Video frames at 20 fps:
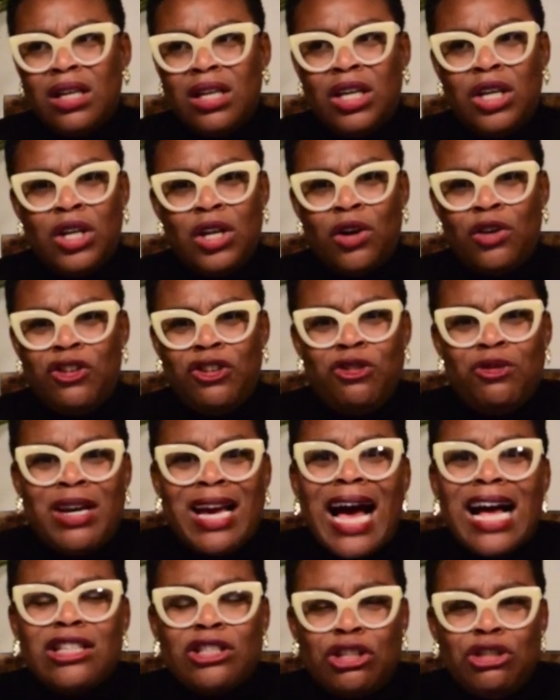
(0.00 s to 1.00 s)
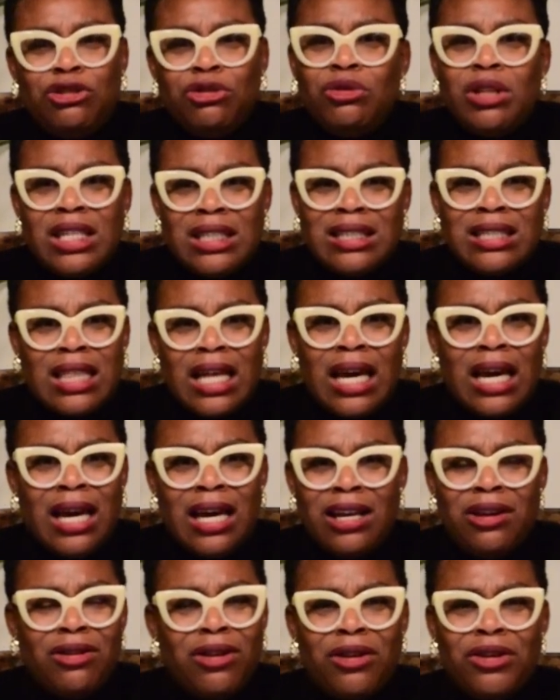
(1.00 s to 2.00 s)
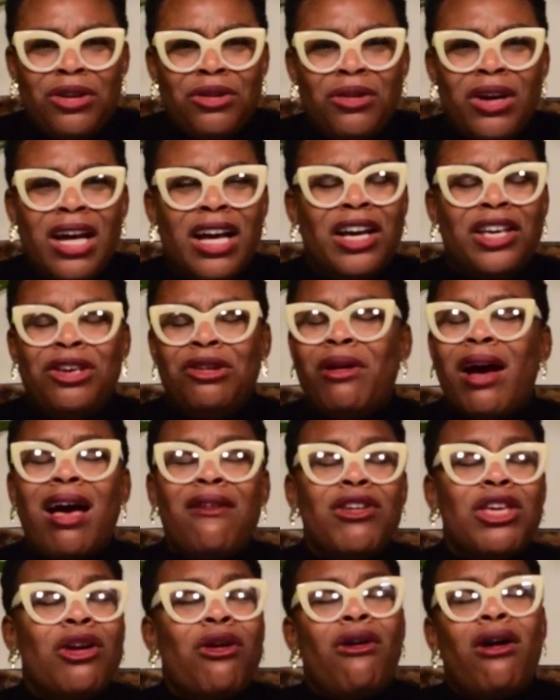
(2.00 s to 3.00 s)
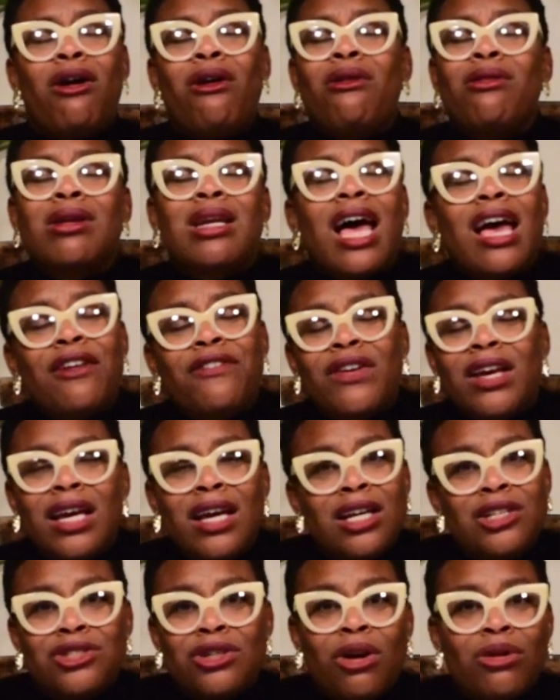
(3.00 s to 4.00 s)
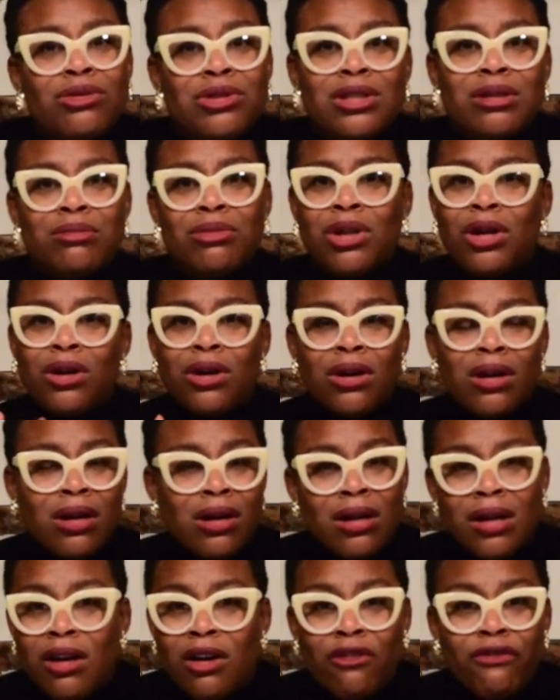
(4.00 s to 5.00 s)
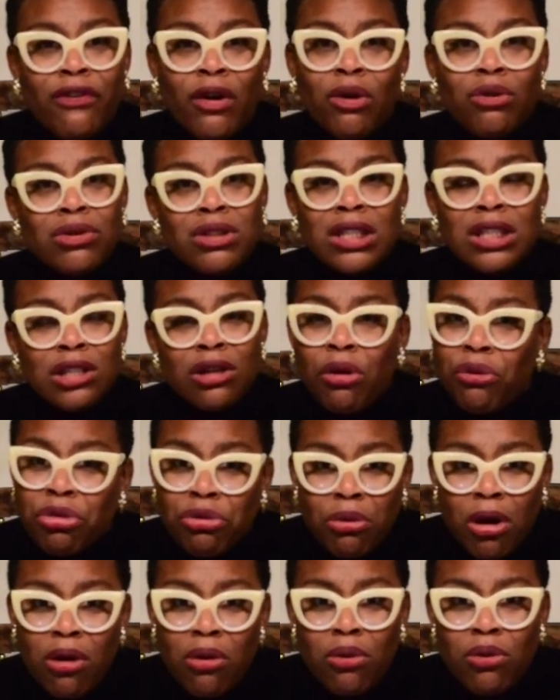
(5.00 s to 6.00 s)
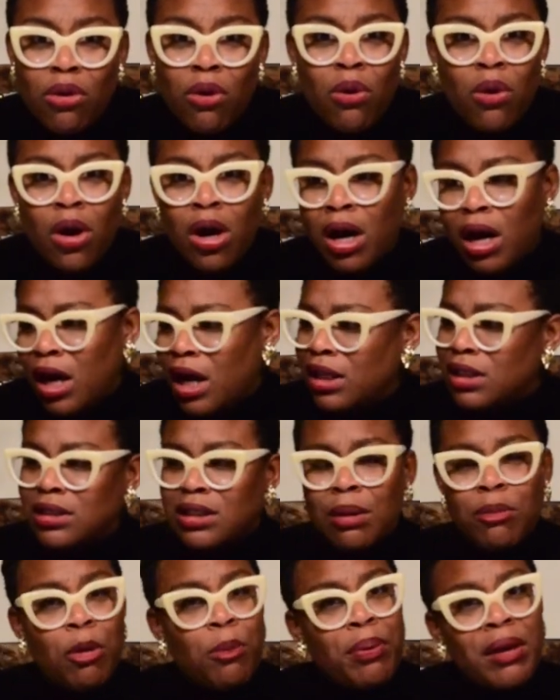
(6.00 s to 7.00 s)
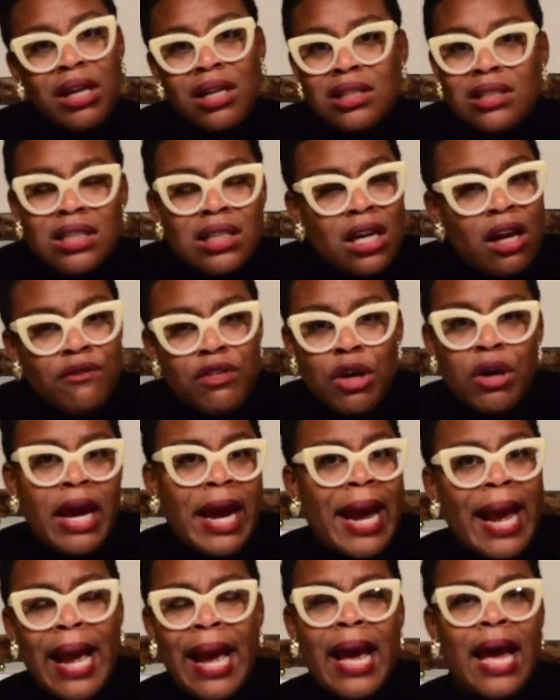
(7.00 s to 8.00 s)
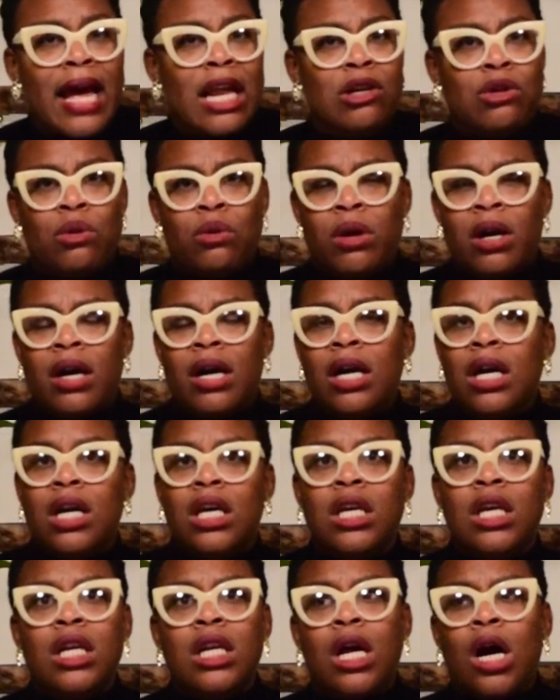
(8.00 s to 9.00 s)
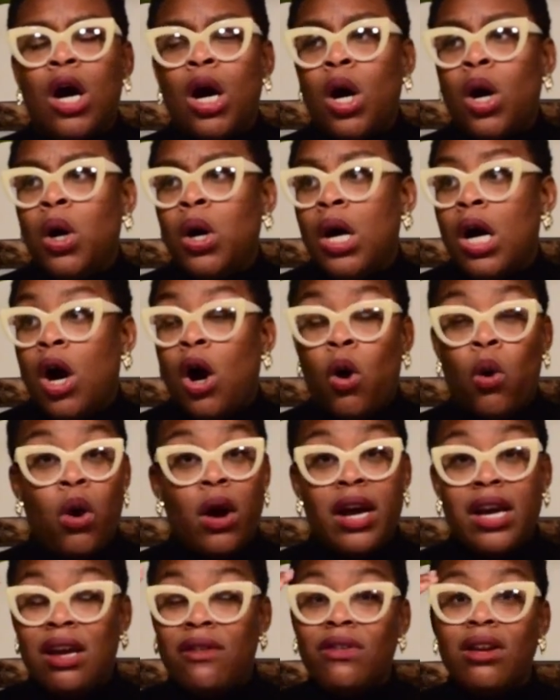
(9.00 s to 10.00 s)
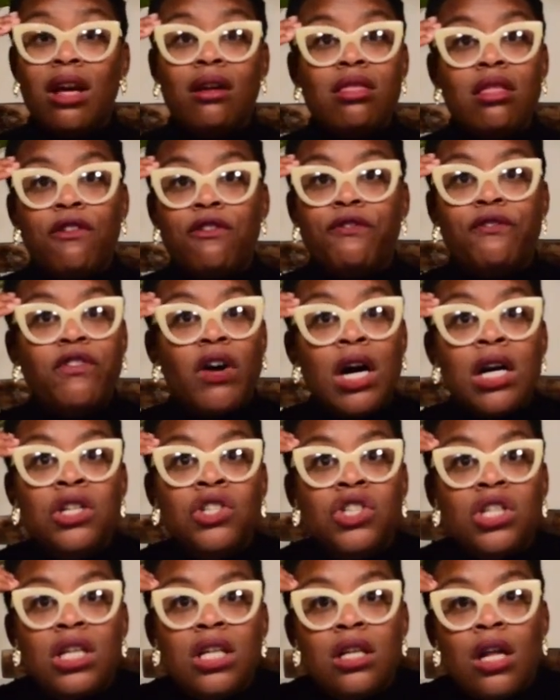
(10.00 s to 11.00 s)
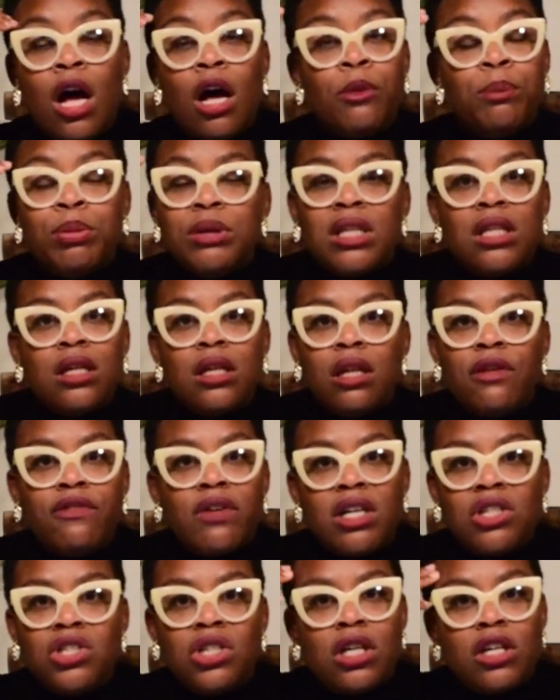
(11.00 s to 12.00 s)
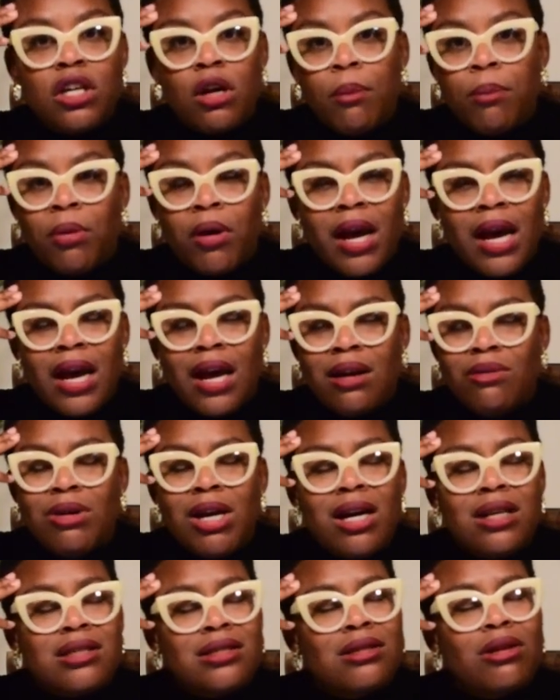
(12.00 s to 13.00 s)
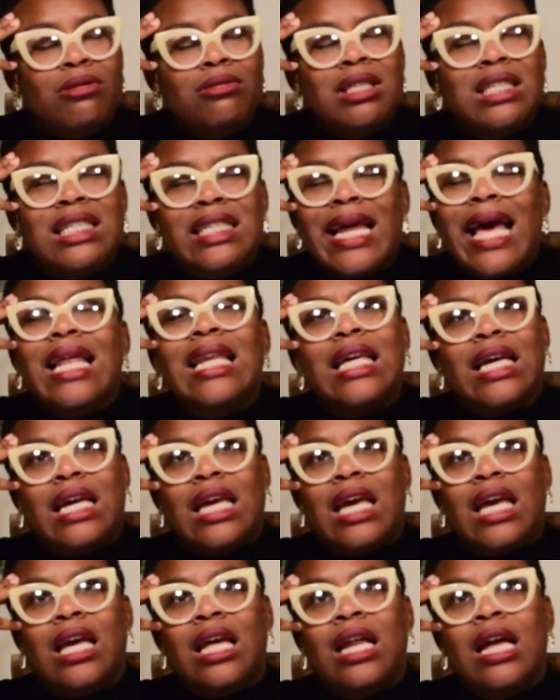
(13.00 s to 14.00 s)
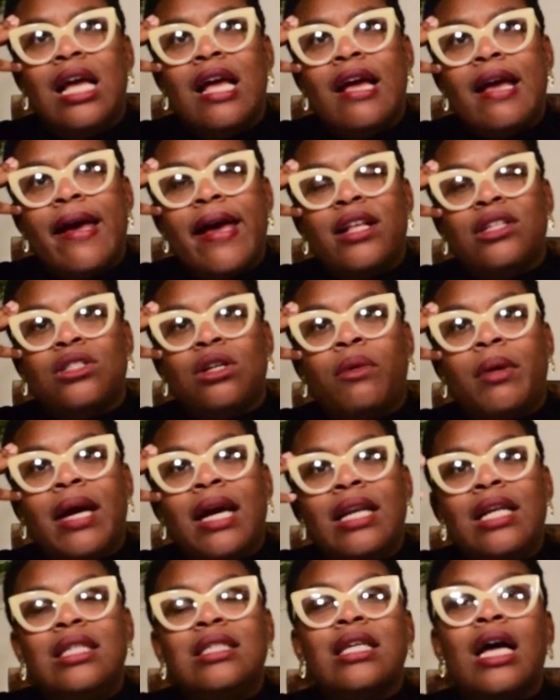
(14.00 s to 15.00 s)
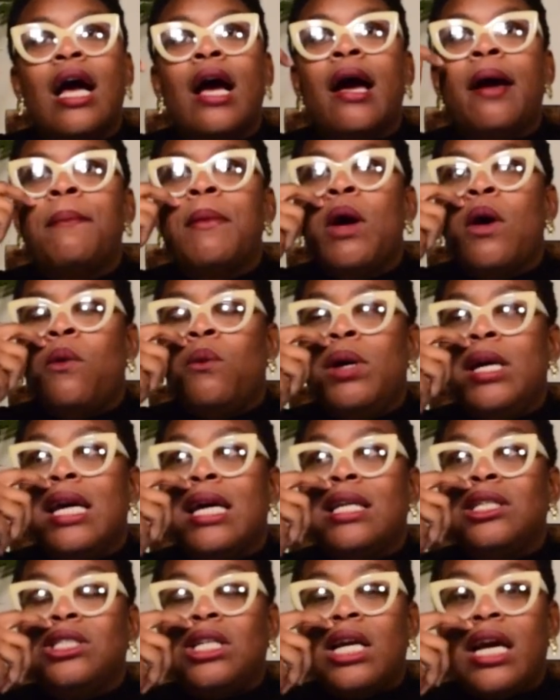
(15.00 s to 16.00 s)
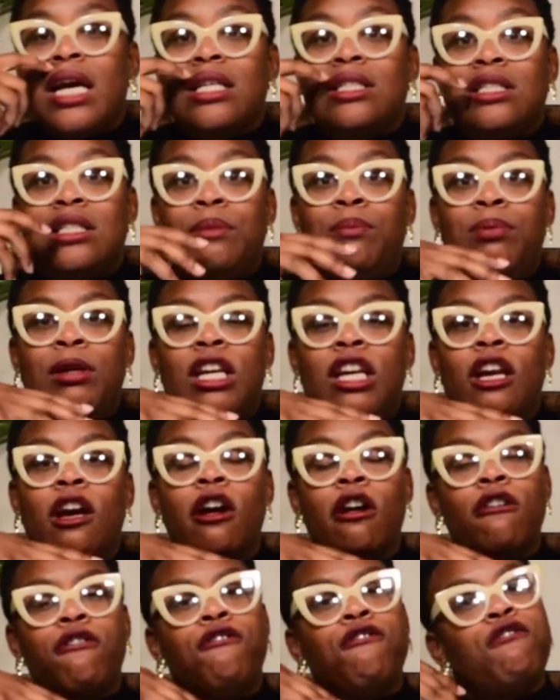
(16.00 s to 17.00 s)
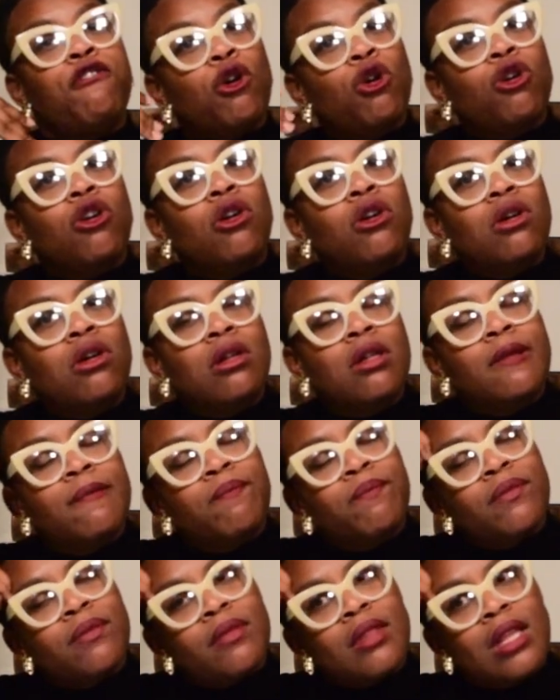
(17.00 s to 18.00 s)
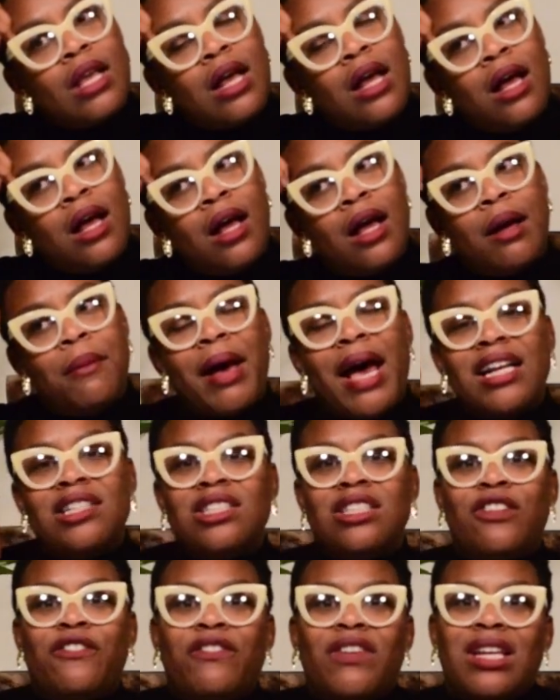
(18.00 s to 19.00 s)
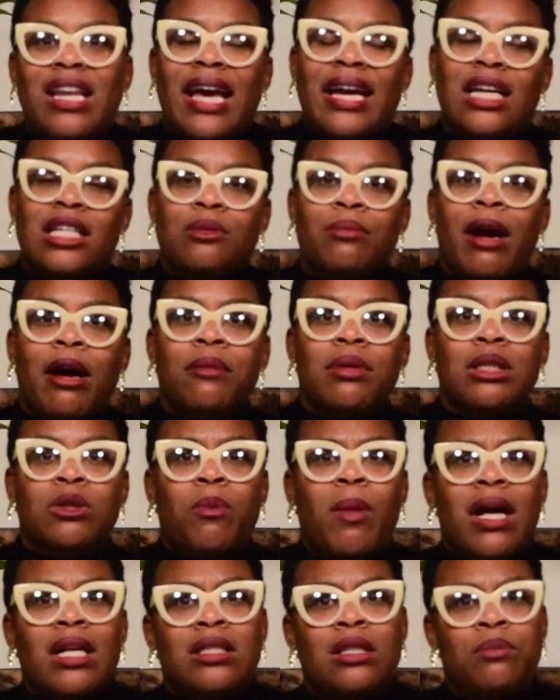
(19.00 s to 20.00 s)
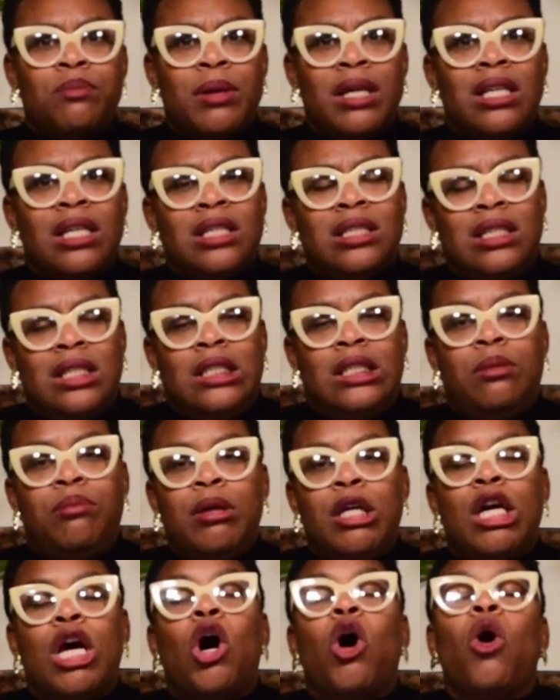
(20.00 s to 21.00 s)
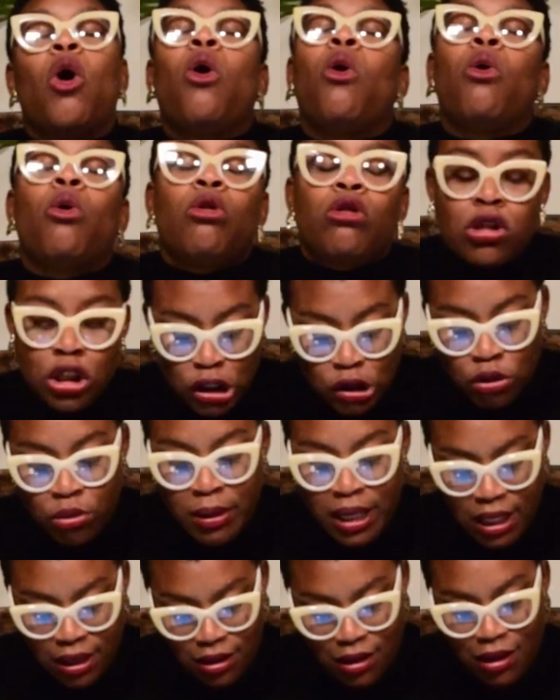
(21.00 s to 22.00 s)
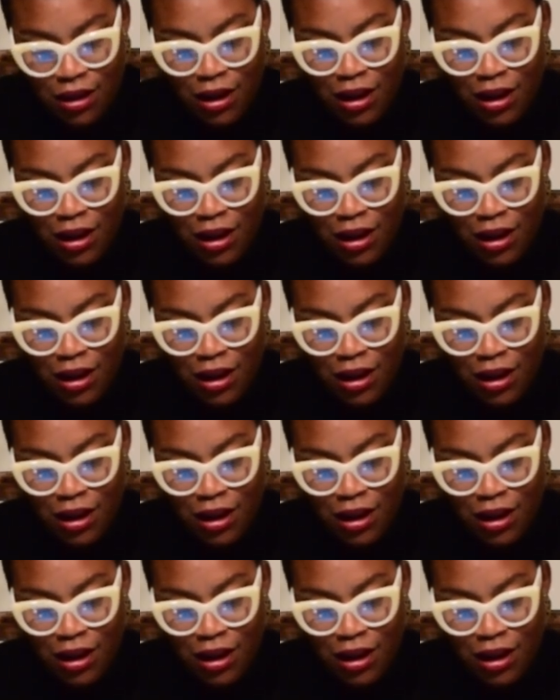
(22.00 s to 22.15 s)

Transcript: you got to do this thing, you know, you having your whole life hinge on some little folds in your throat or some ability of your hand or, you know, or even of the function, a particular function of your brain. We are so delicate. And so anytime we get a chance to be full, I just feel like it's my responsibility to be a whole human,